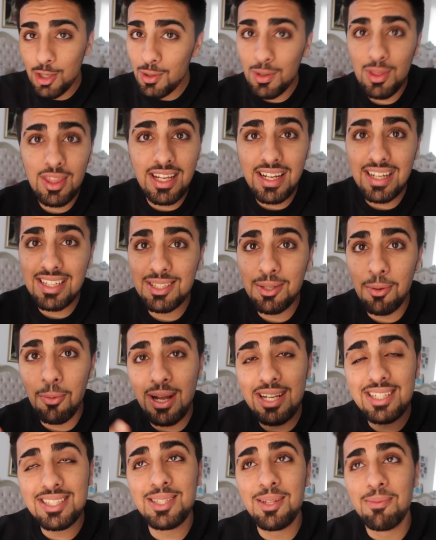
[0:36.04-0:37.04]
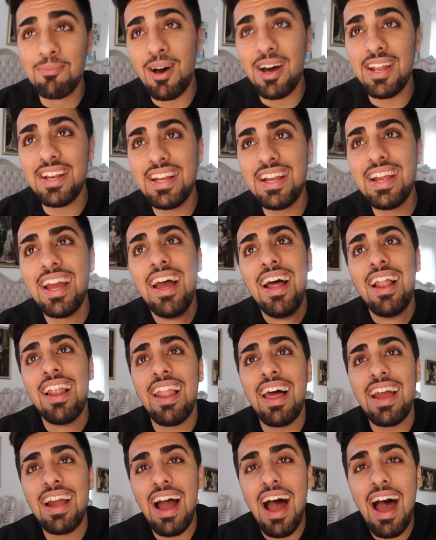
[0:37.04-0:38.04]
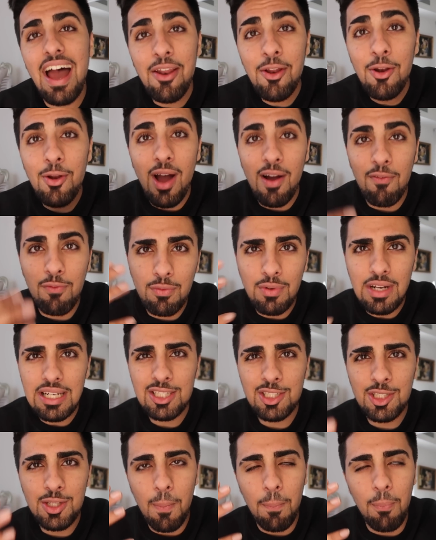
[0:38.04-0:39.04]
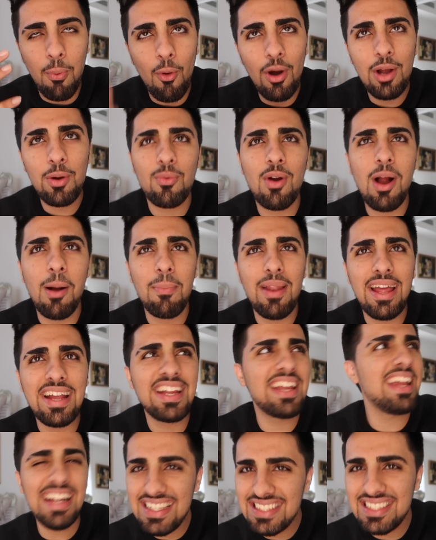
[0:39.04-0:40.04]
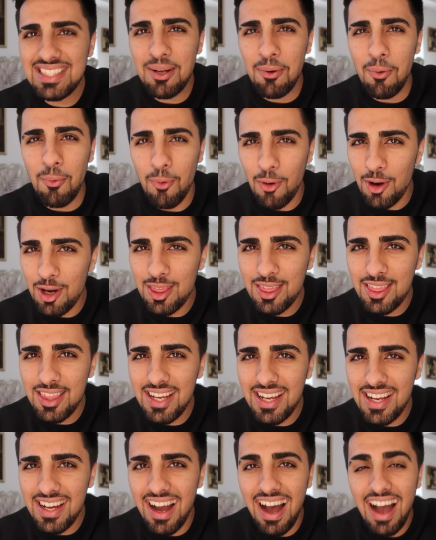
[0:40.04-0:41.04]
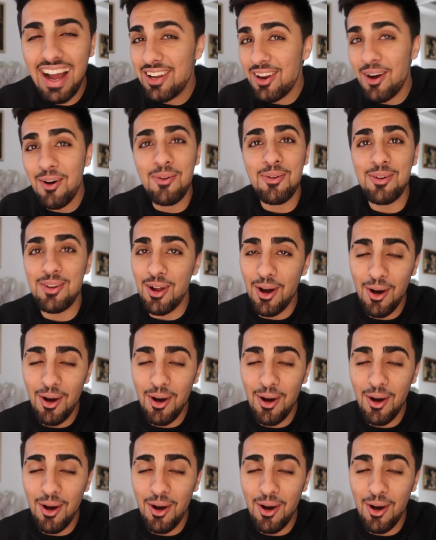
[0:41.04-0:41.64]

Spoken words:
you think it's a waste of money? Like, I don't know, I've reached a point where I'm like, is it worth it? I don't